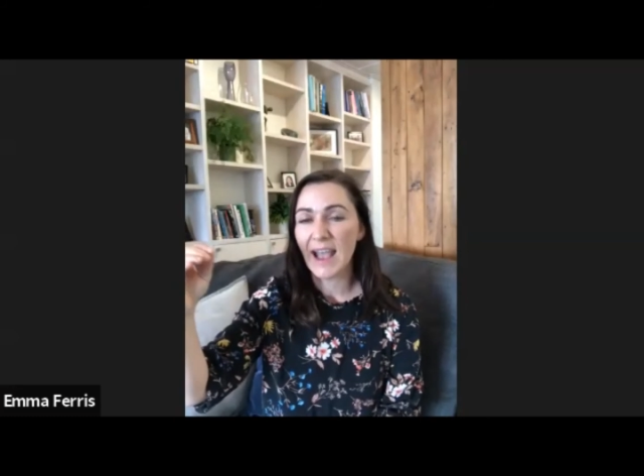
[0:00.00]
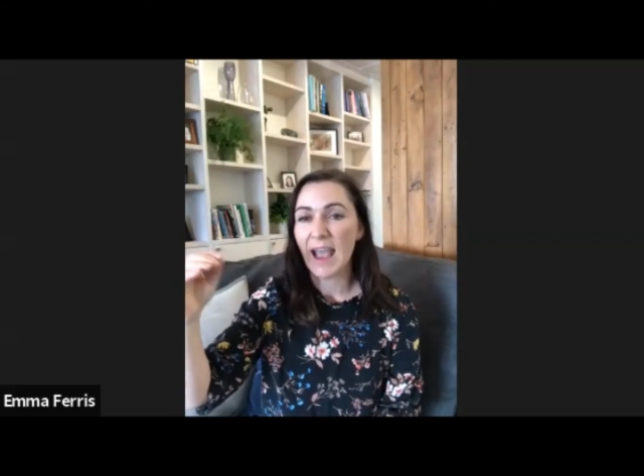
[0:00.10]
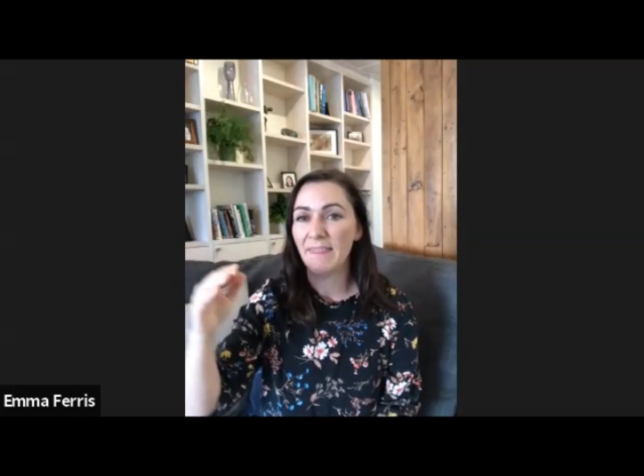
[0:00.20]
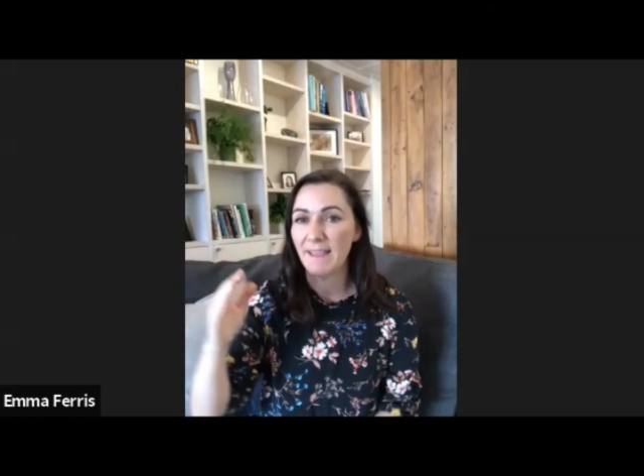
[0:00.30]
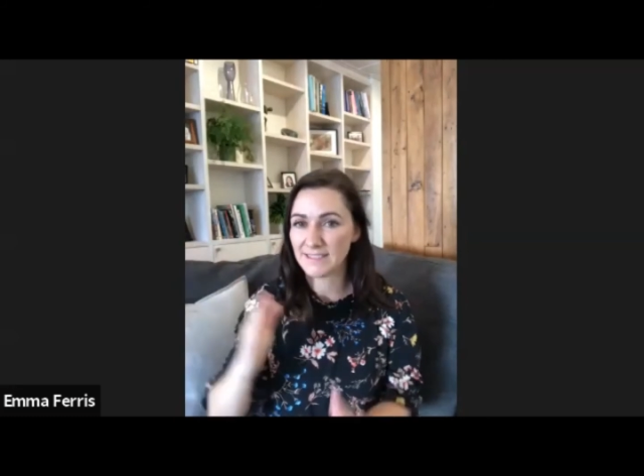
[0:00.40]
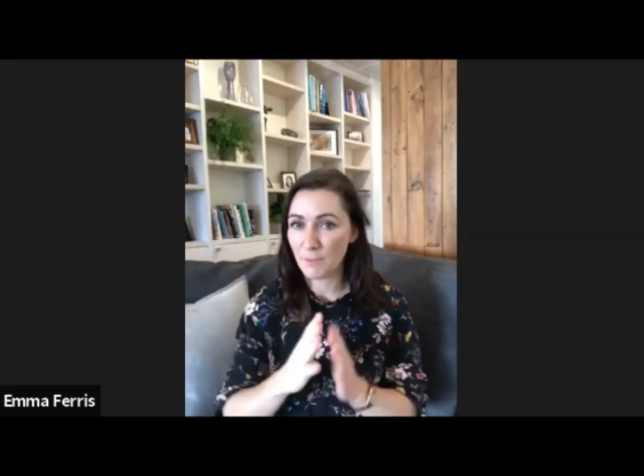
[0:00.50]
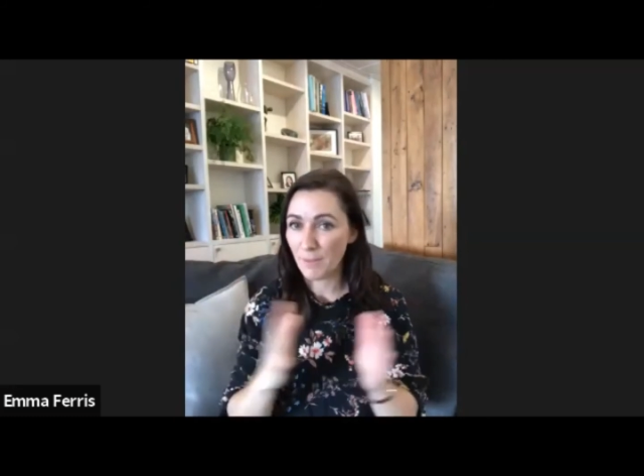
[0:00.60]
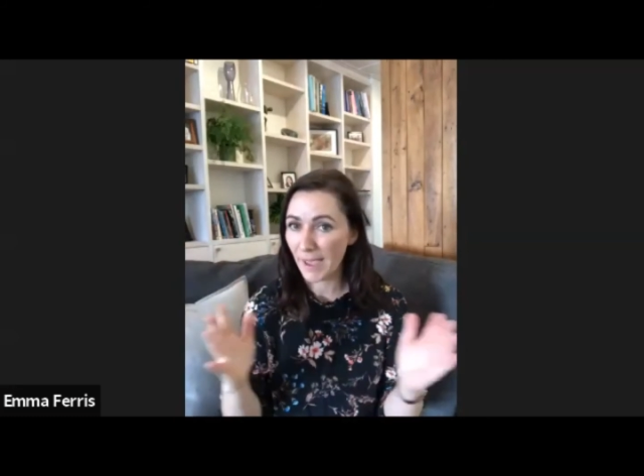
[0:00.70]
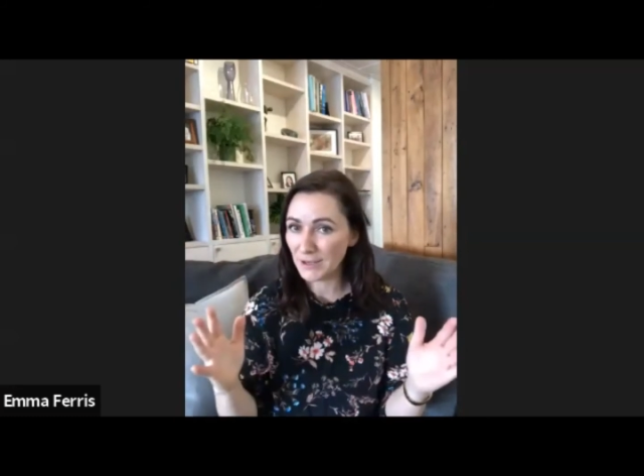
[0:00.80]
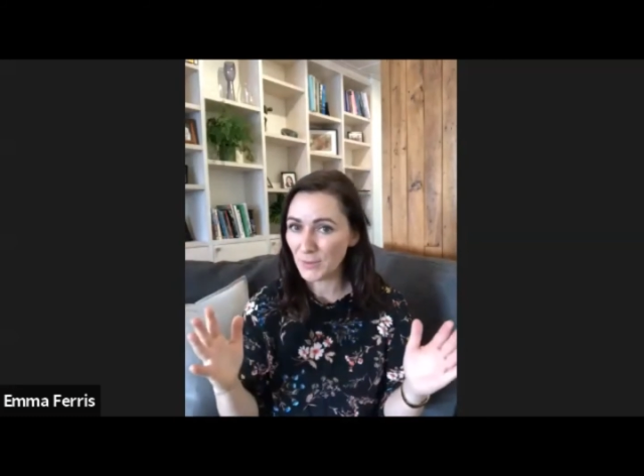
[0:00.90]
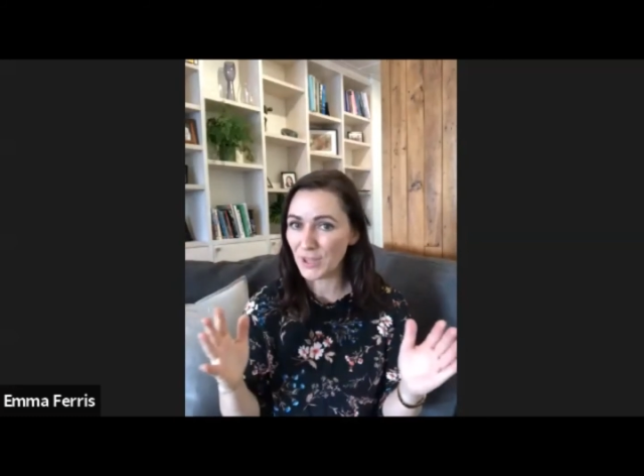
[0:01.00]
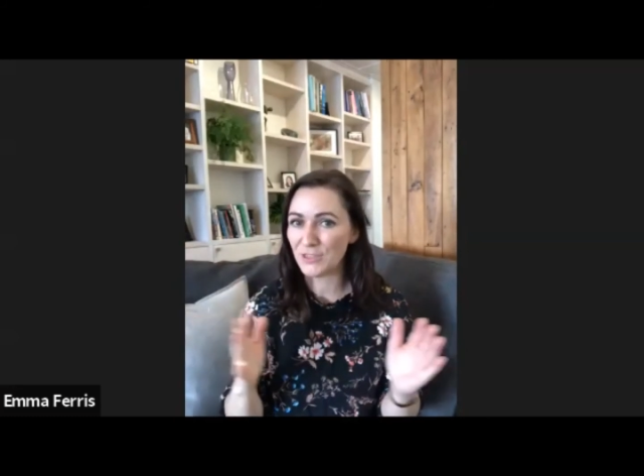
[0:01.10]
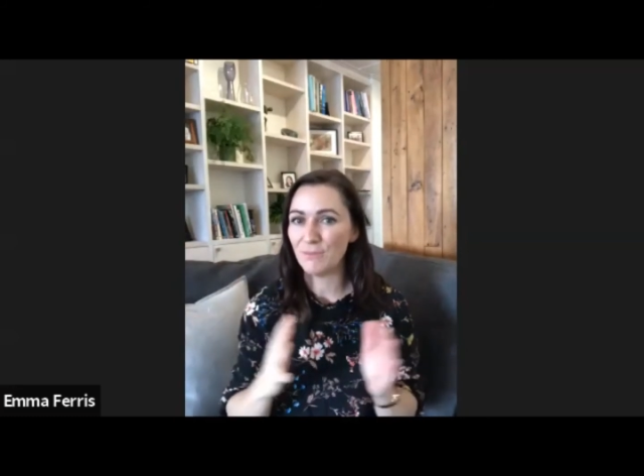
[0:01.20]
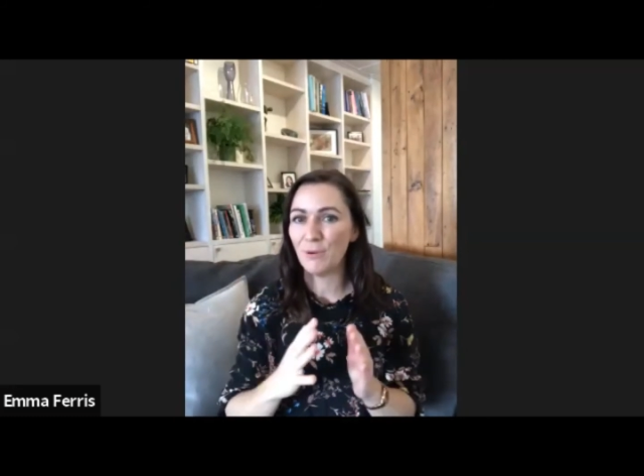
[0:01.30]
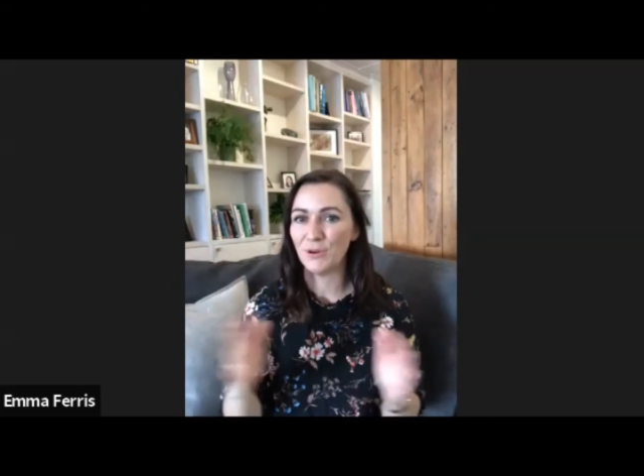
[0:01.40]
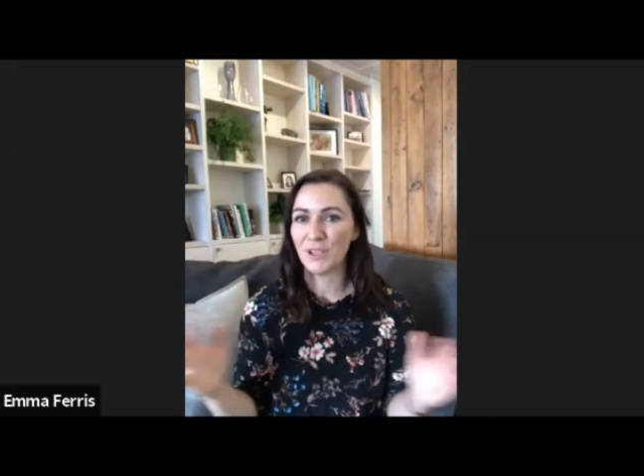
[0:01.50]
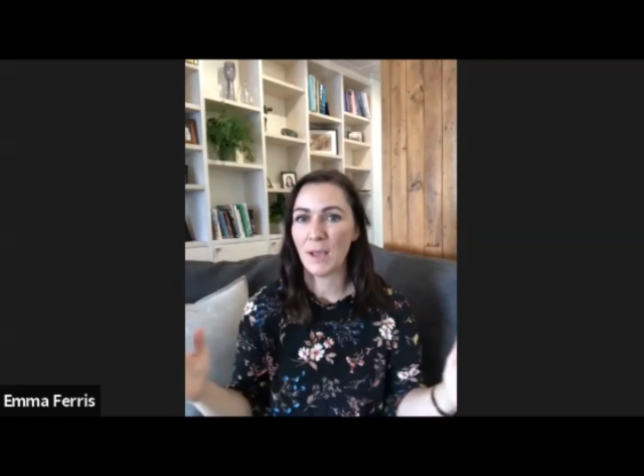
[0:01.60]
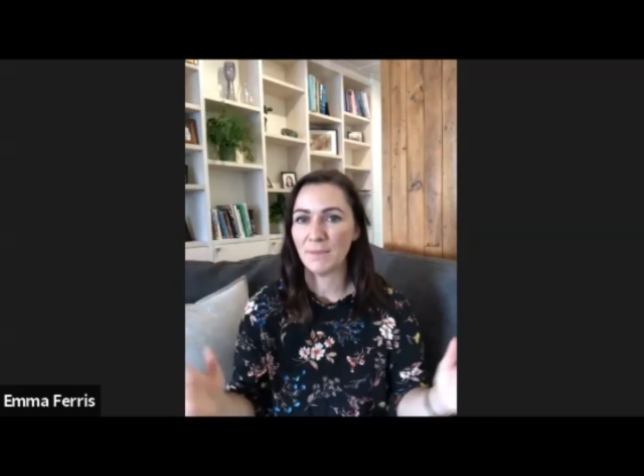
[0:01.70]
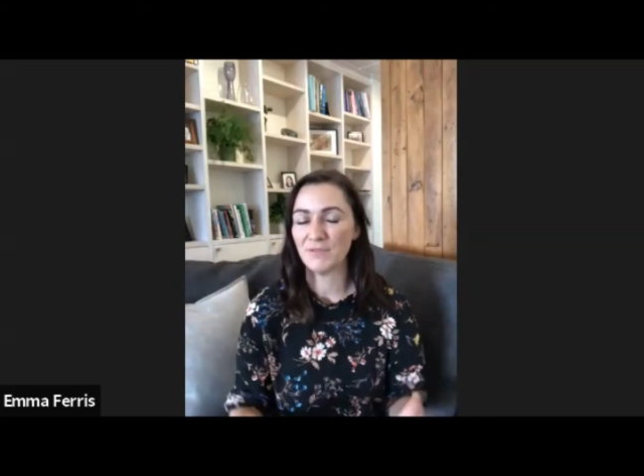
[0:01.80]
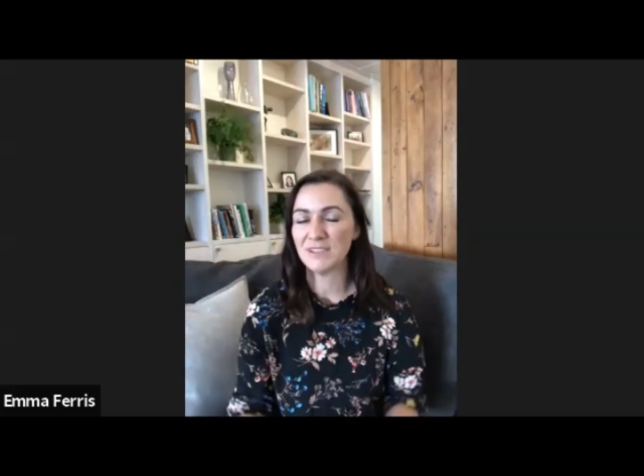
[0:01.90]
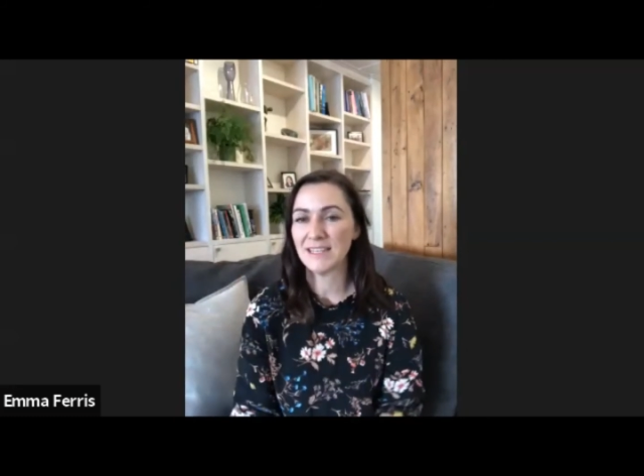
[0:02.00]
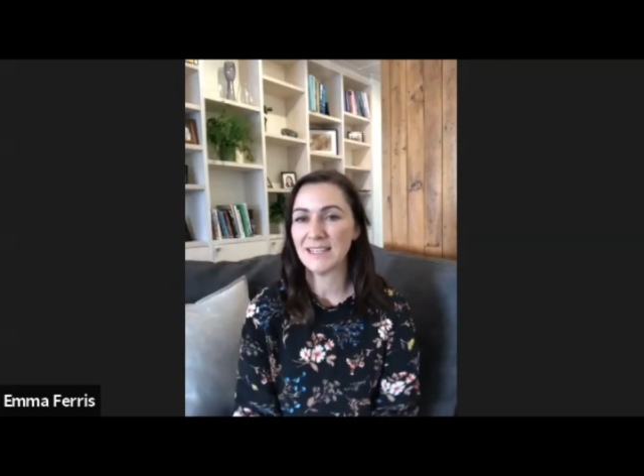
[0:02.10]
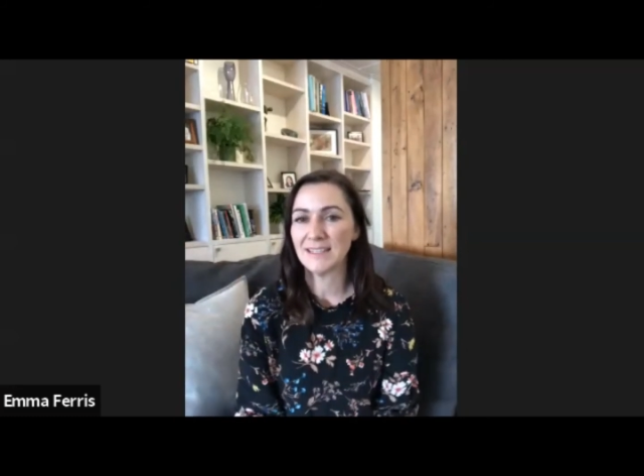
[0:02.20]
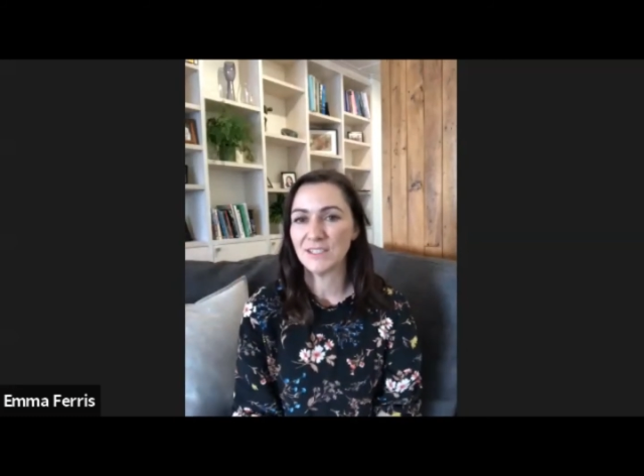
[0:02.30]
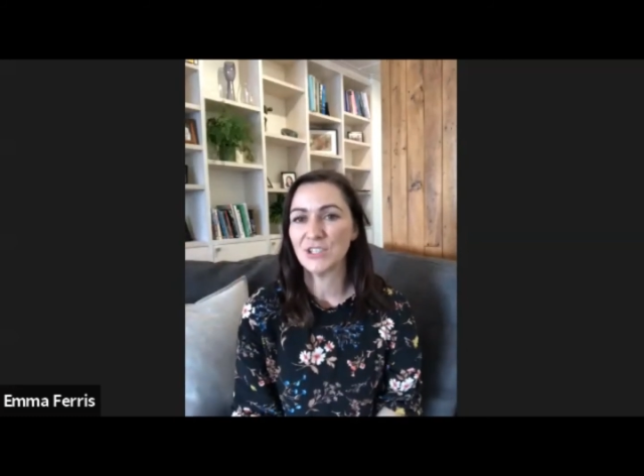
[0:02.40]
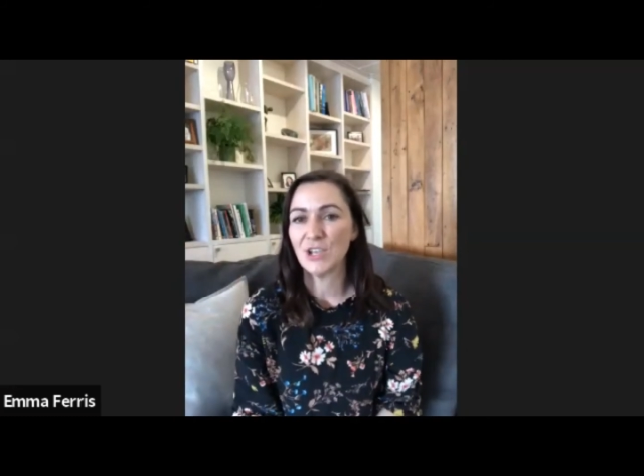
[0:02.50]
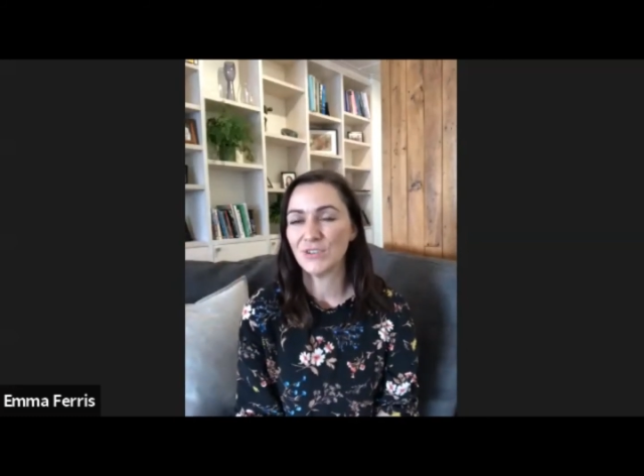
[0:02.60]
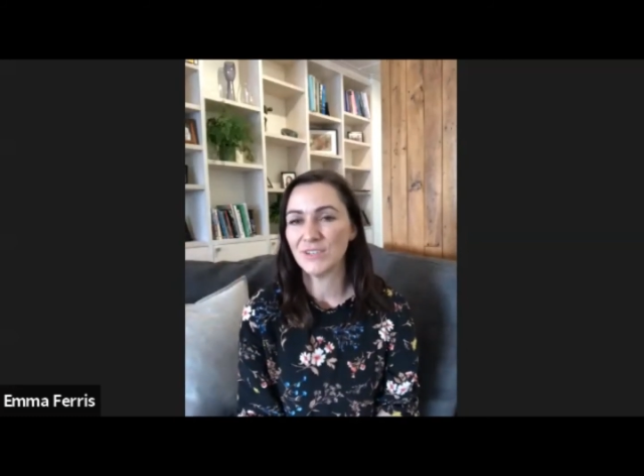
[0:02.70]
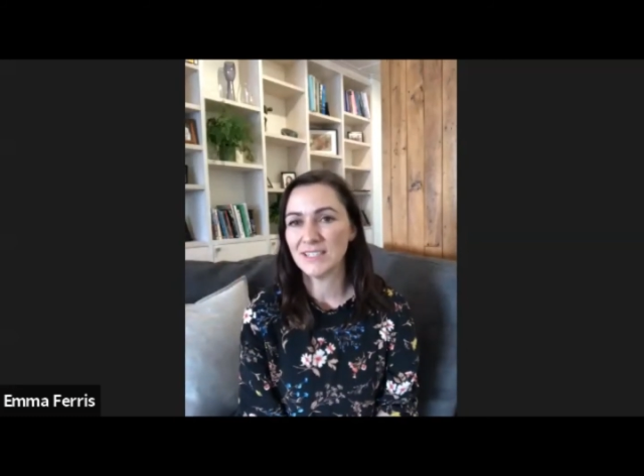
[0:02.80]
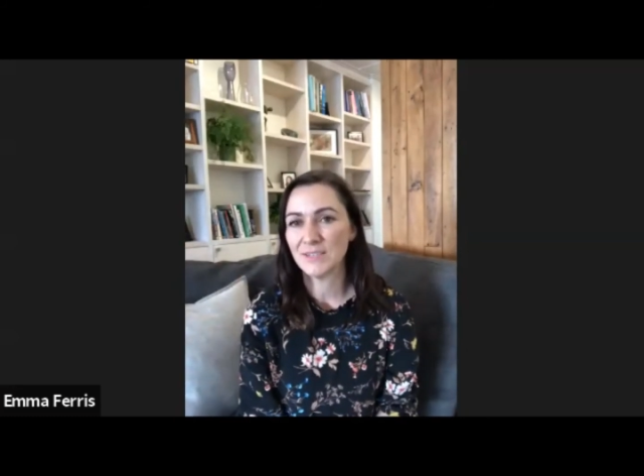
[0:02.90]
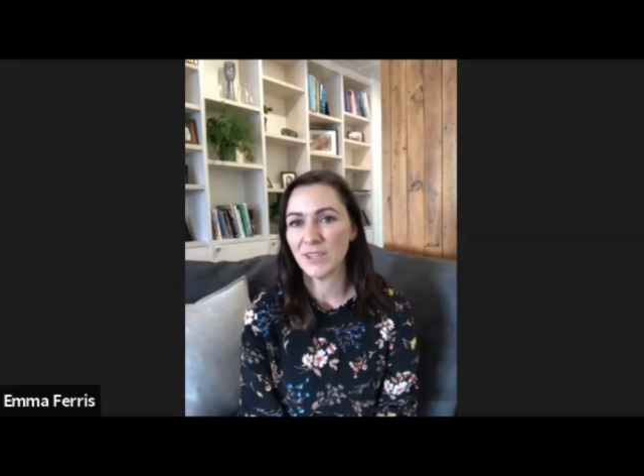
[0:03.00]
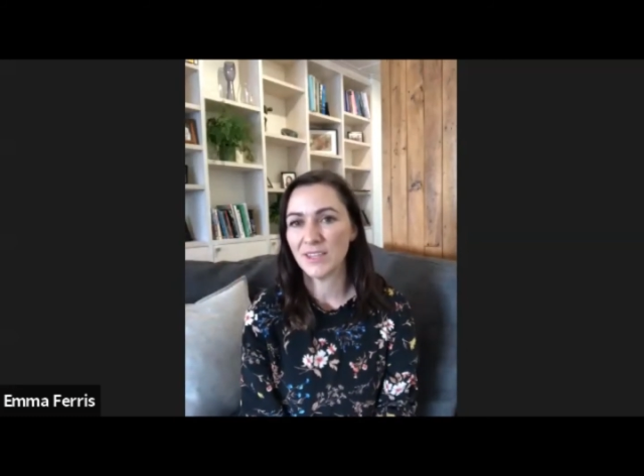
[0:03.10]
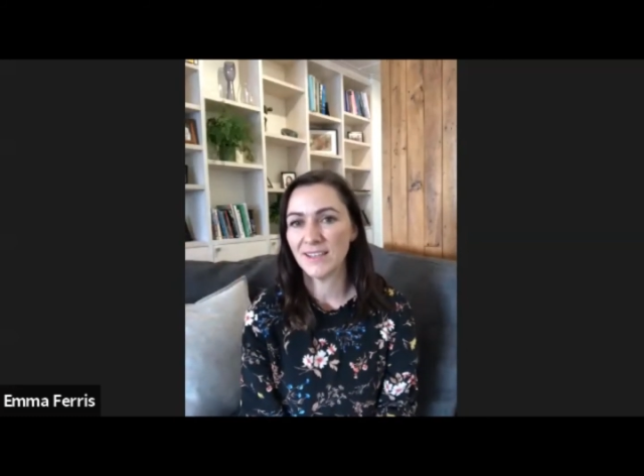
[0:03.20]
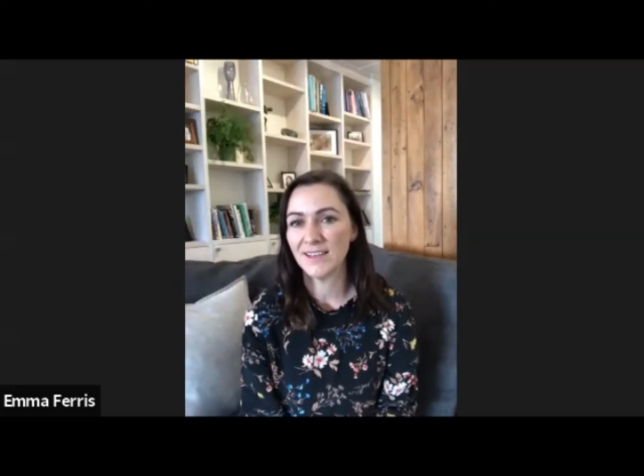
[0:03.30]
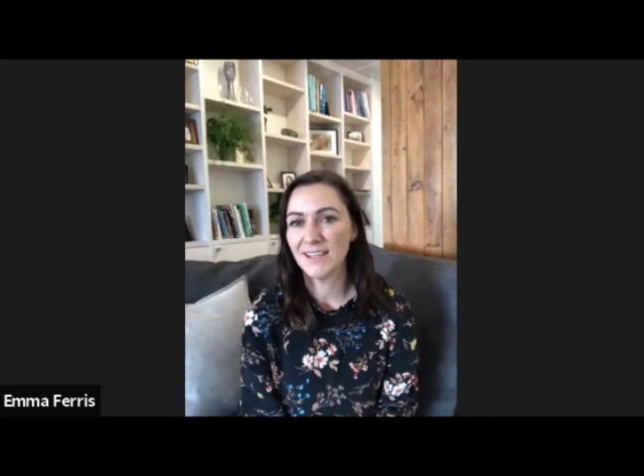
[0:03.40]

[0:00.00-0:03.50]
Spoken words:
And that's that bandwidth and building up your resilience and tolerance with it.